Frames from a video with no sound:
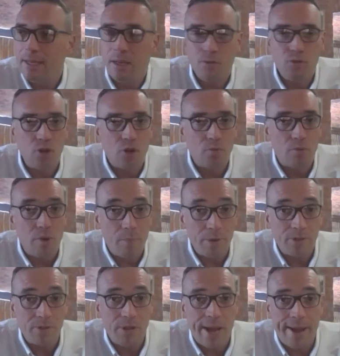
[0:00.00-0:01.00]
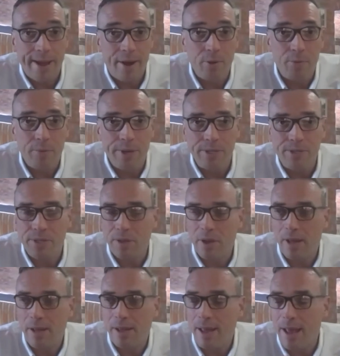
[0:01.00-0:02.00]
John Roberts AO, recent,
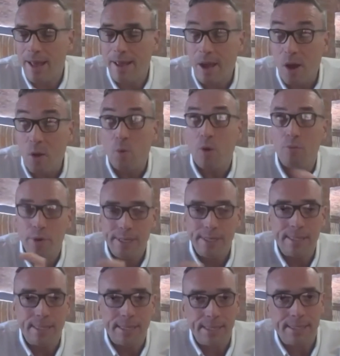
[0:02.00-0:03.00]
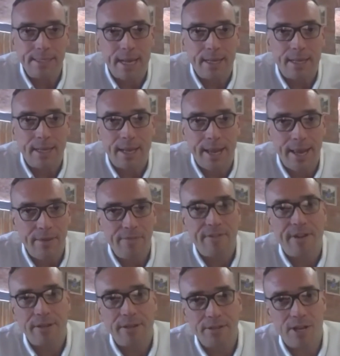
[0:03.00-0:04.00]
AO recently said that he
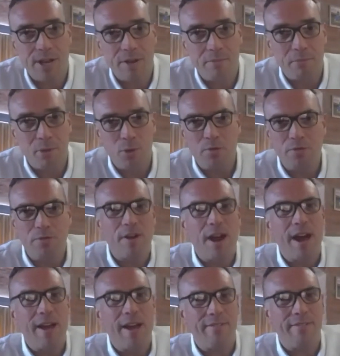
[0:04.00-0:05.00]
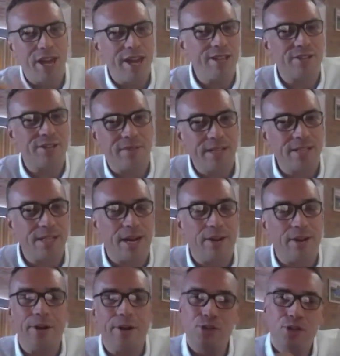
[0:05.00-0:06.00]
felt it had moved five years of
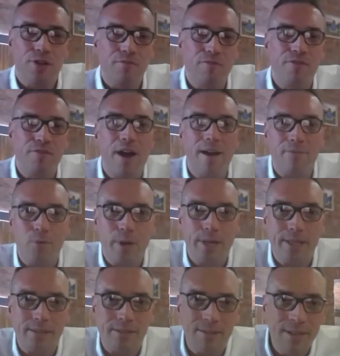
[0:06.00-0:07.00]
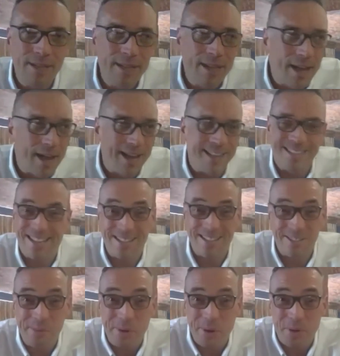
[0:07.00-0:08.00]
acceleration in five weeks. I tend
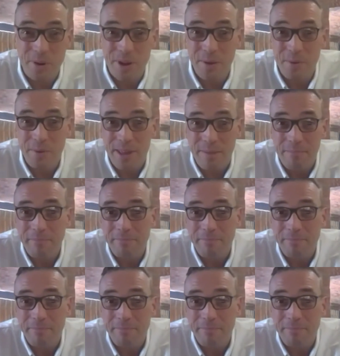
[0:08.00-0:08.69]
to agree with him.